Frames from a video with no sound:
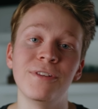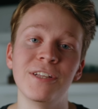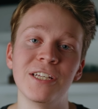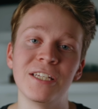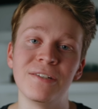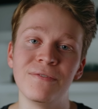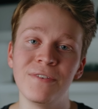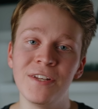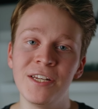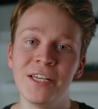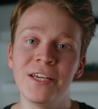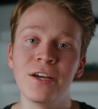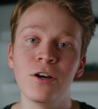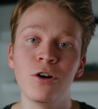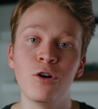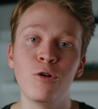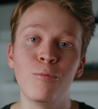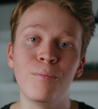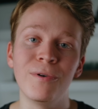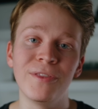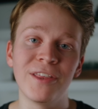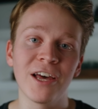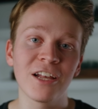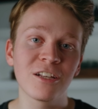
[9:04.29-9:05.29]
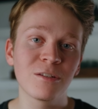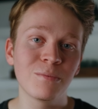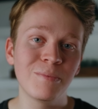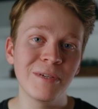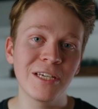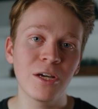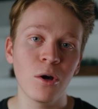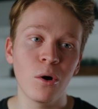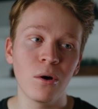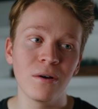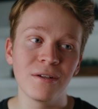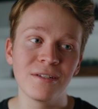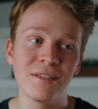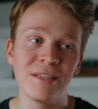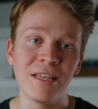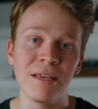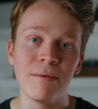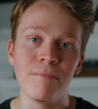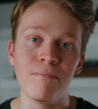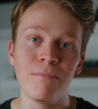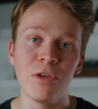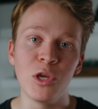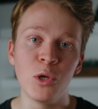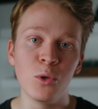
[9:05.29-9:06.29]
to this video, but that's because
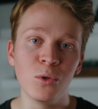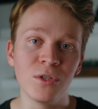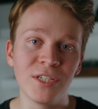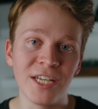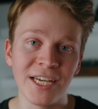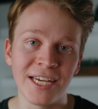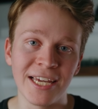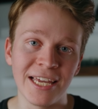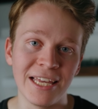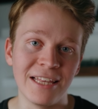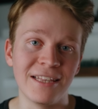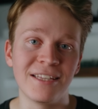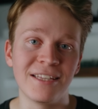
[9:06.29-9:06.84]
the music